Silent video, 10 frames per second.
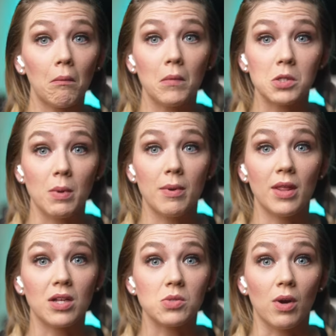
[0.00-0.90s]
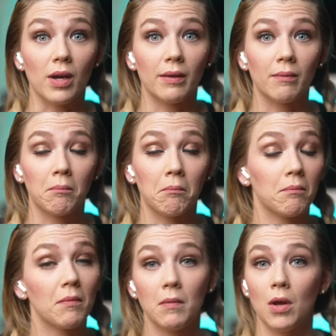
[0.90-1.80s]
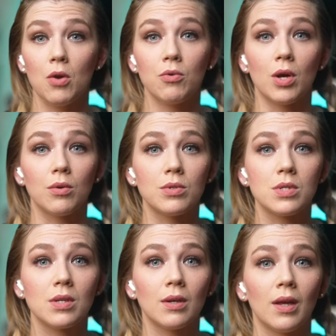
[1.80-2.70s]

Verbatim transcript: So maybe that's why. Who knows?